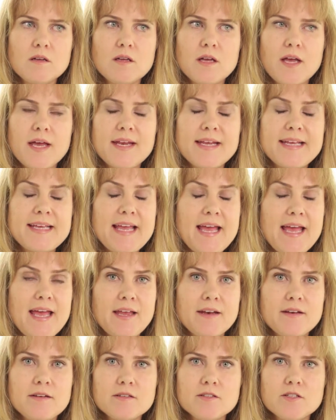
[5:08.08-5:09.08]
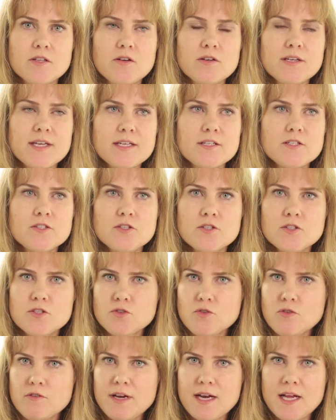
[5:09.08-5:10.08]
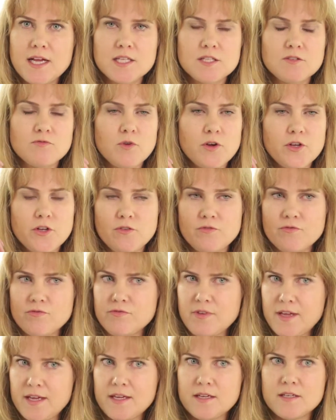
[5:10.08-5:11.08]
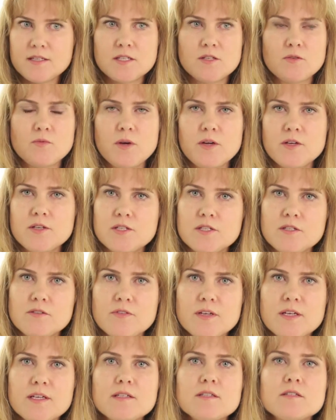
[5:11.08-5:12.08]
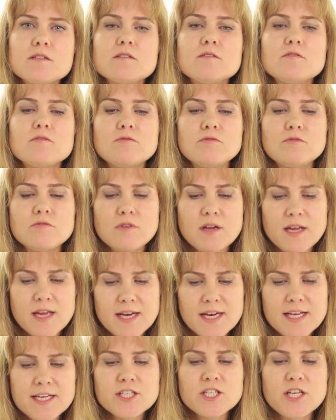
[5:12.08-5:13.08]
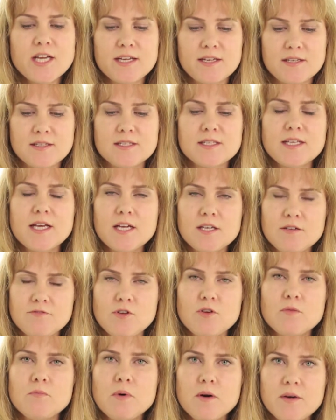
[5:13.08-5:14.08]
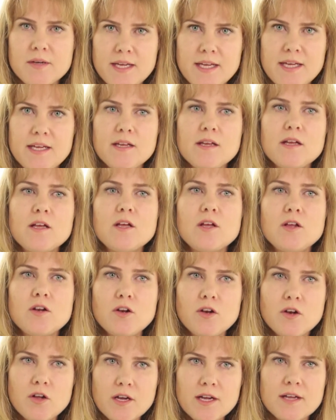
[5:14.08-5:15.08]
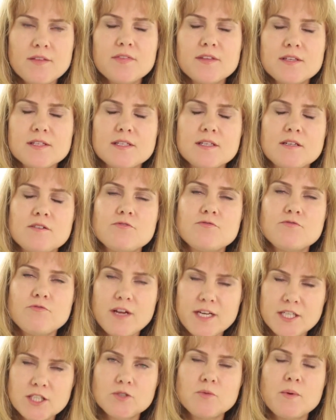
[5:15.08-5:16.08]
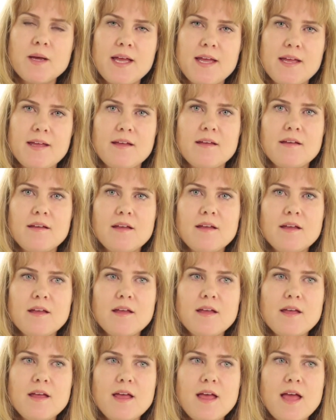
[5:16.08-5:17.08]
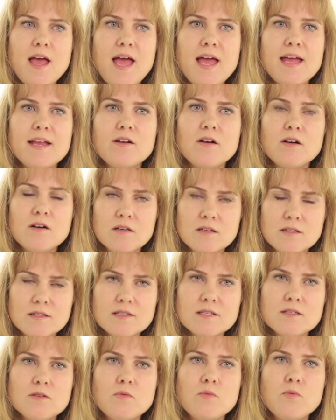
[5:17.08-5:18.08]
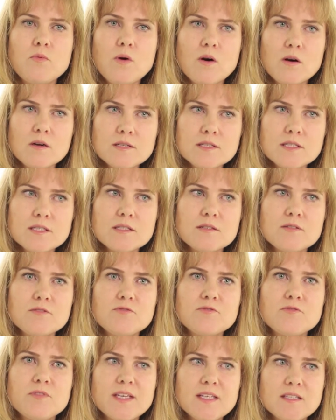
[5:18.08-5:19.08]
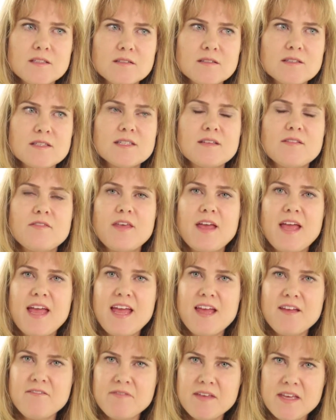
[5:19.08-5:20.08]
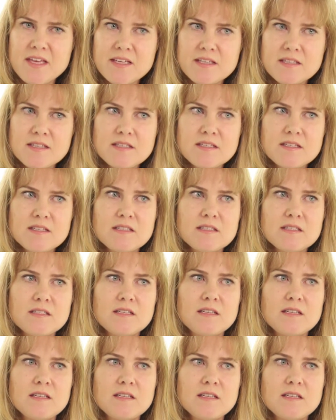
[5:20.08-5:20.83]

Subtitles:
And again, don't get into storylines of what you think is the worst of it. Really check inside of your body, look at this in a fresh way, and ask what feels the heaviest,